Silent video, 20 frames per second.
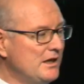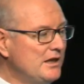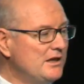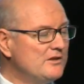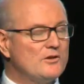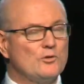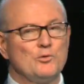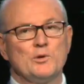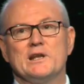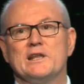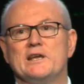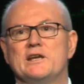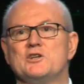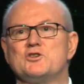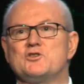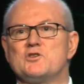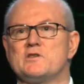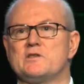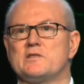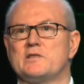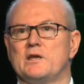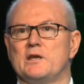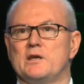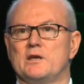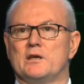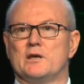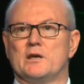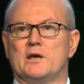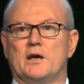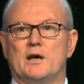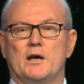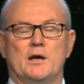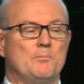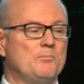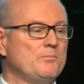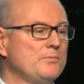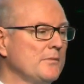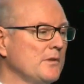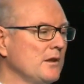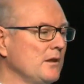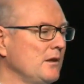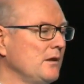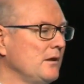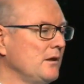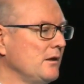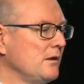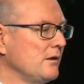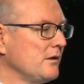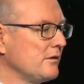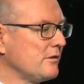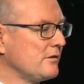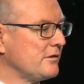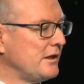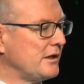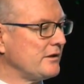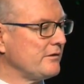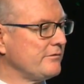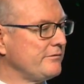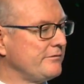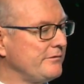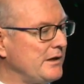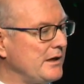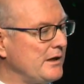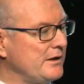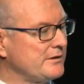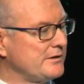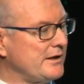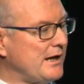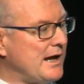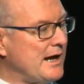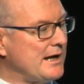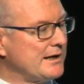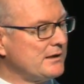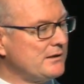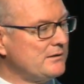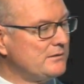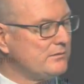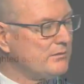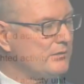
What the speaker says: Here's a really interesting set of data,